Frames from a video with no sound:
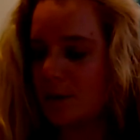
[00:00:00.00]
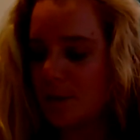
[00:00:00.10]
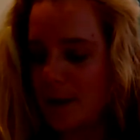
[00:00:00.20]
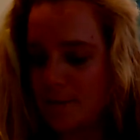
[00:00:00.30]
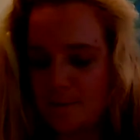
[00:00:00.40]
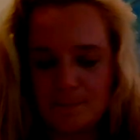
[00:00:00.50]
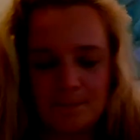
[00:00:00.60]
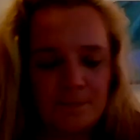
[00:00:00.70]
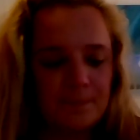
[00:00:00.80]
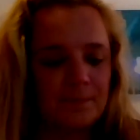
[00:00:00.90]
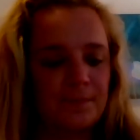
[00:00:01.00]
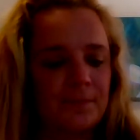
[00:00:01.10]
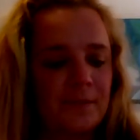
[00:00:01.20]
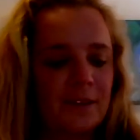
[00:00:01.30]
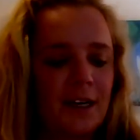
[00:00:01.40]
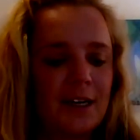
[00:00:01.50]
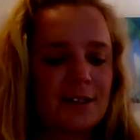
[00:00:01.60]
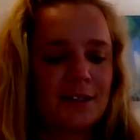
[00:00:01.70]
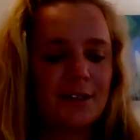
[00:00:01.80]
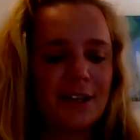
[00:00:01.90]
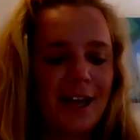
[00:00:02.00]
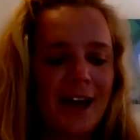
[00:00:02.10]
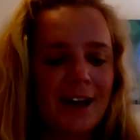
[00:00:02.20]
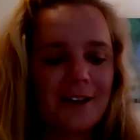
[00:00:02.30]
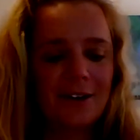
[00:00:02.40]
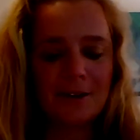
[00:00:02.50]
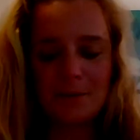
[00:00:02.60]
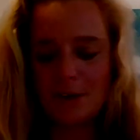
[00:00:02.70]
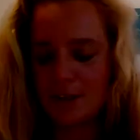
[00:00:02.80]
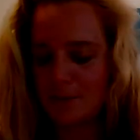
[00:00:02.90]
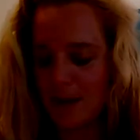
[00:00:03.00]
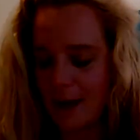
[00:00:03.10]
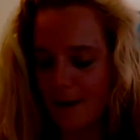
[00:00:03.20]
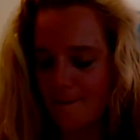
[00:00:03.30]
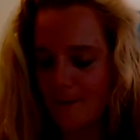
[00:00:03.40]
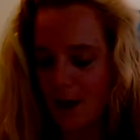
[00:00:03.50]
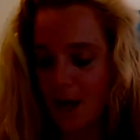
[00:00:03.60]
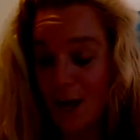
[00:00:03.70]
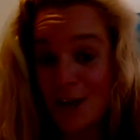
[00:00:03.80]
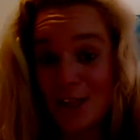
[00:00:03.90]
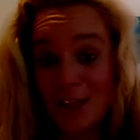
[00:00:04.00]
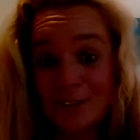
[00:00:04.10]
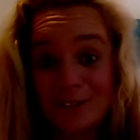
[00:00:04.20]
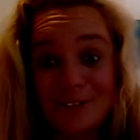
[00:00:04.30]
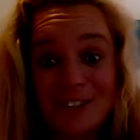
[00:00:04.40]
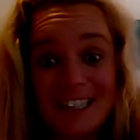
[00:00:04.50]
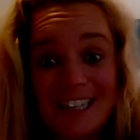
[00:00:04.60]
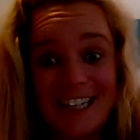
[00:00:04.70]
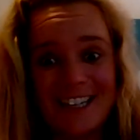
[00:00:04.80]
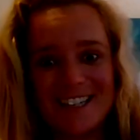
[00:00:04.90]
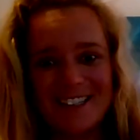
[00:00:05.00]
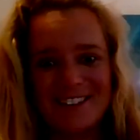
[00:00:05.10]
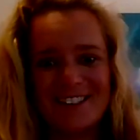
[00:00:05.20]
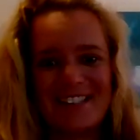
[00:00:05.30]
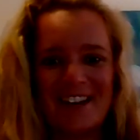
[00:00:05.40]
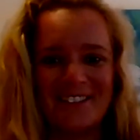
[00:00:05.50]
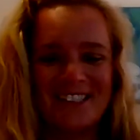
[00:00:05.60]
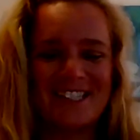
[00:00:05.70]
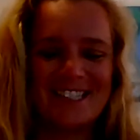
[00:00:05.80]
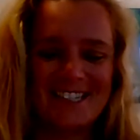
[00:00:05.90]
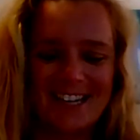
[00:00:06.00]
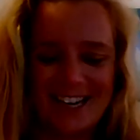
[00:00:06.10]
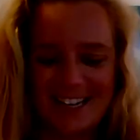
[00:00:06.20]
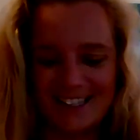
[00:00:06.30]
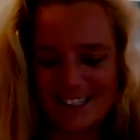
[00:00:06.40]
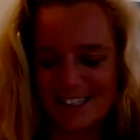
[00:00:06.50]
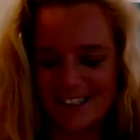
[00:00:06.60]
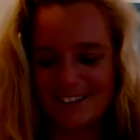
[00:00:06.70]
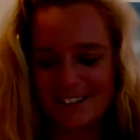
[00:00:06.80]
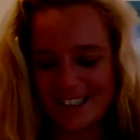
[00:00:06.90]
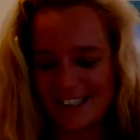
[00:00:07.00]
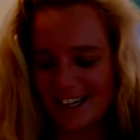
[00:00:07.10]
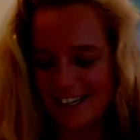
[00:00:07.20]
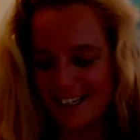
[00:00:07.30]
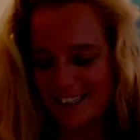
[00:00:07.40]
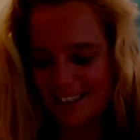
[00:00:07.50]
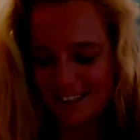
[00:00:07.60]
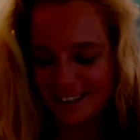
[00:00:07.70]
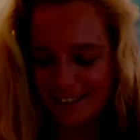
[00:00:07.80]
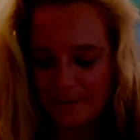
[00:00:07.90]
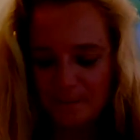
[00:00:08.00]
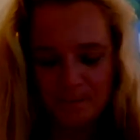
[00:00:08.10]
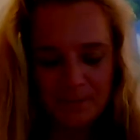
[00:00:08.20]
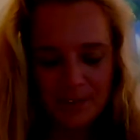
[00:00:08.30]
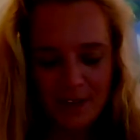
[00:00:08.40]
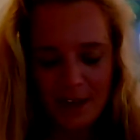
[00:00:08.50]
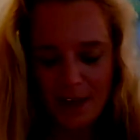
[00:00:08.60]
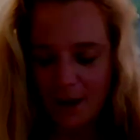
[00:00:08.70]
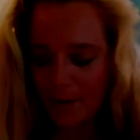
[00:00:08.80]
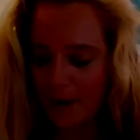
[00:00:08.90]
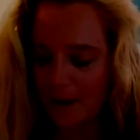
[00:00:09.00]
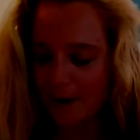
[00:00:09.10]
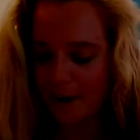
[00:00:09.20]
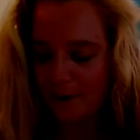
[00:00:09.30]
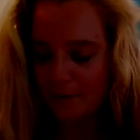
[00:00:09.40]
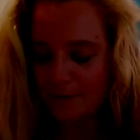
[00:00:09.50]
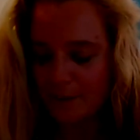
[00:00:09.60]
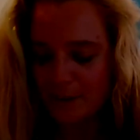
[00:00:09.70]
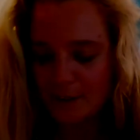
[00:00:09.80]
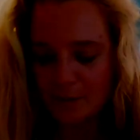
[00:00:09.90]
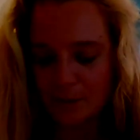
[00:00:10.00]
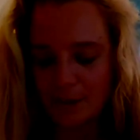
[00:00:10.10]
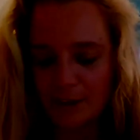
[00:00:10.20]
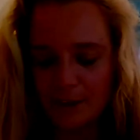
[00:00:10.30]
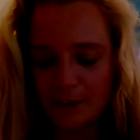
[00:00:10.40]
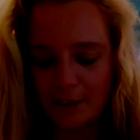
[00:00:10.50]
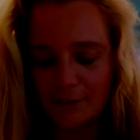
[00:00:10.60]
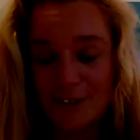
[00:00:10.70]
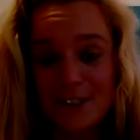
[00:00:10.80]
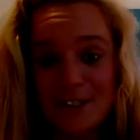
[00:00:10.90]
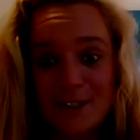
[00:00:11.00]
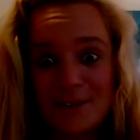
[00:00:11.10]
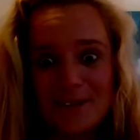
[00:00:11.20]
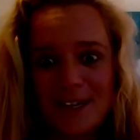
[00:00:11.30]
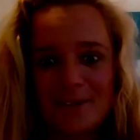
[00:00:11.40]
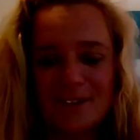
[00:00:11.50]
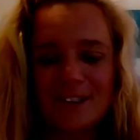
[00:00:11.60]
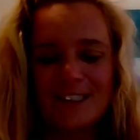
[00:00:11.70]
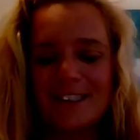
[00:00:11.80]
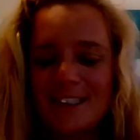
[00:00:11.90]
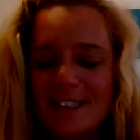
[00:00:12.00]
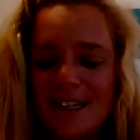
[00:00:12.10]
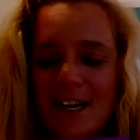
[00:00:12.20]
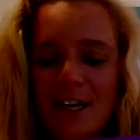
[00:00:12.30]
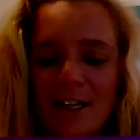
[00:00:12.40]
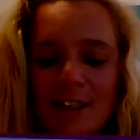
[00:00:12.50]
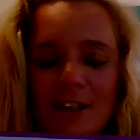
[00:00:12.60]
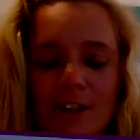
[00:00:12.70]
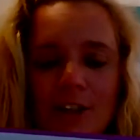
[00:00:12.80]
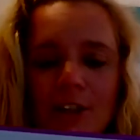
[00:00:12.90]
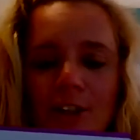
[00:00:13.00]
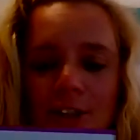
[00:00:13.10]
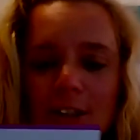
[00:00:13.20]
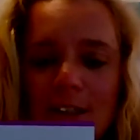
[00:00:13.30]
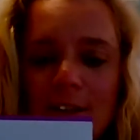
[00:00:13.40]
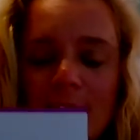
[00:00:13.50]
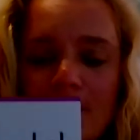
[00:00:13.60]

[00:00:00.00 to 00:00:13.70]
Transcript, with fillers: Okay, let's look at our words. We have three new sight words today. So exciting. Okay, our first word, our first new sight word is should.